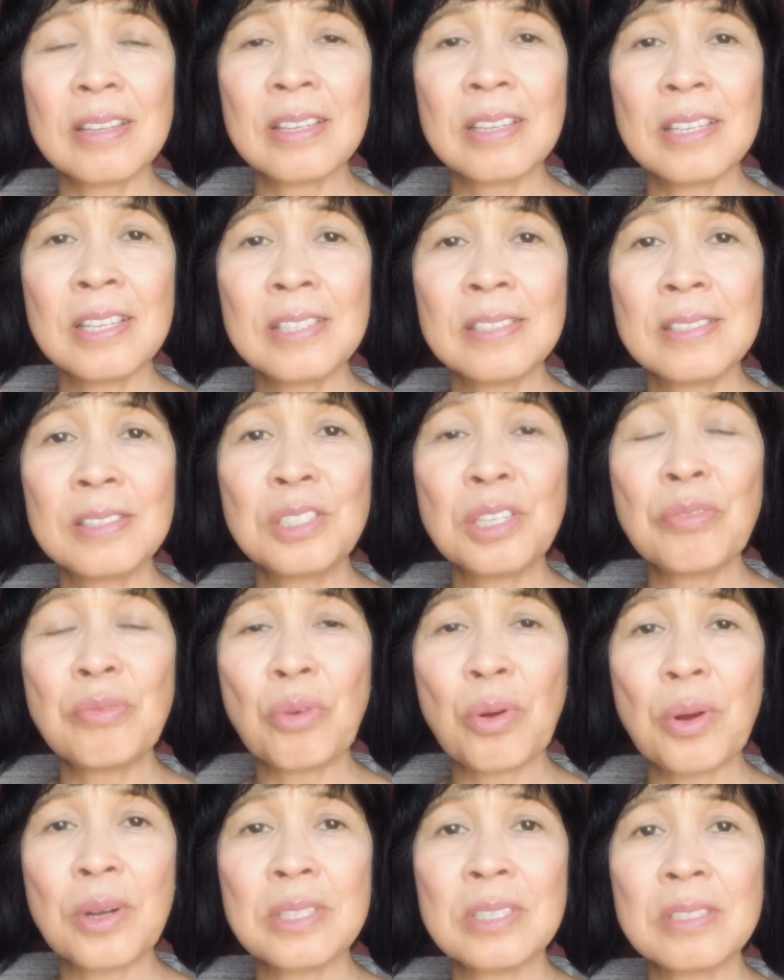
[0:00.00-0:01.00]
his
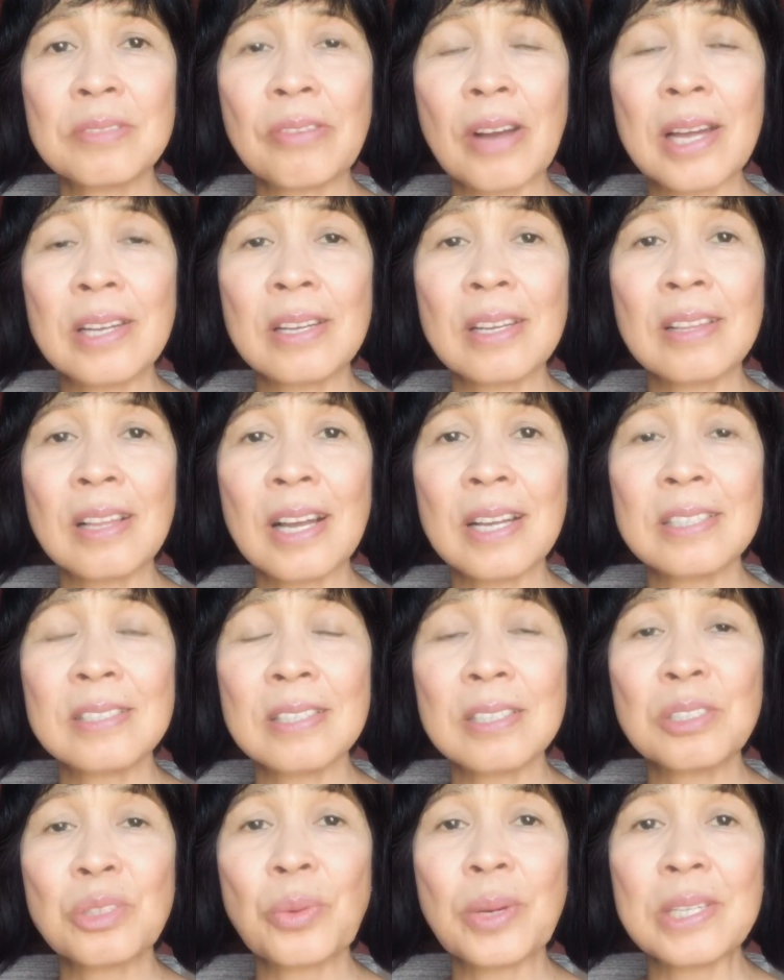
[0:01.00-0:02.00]
divorce finalized
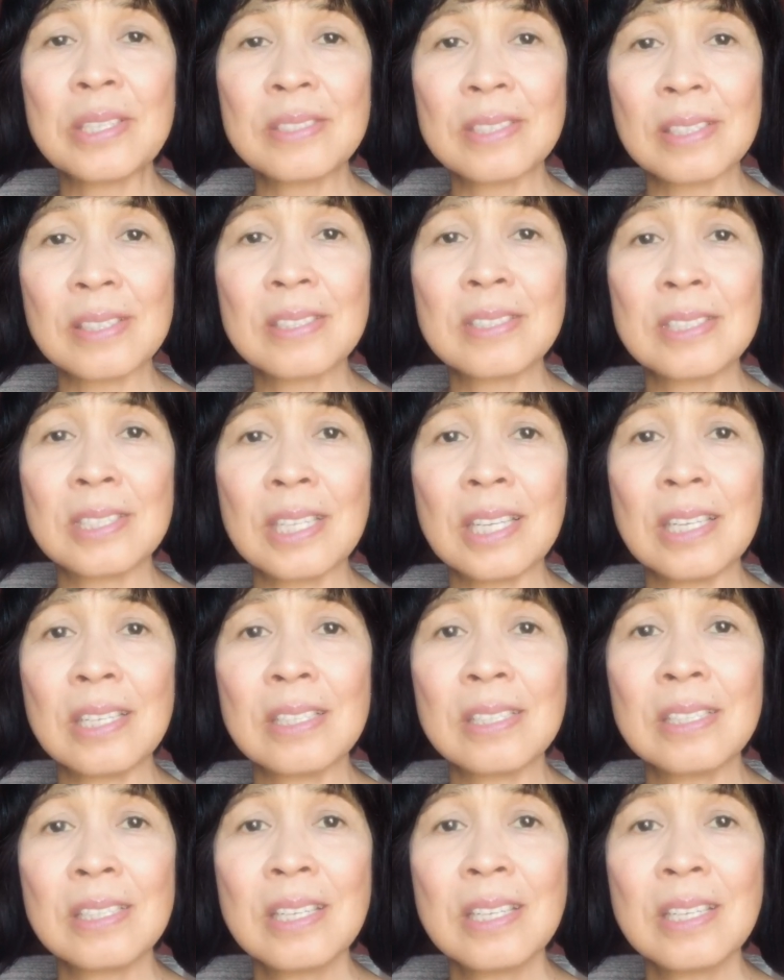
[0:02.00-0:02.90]
in 2016.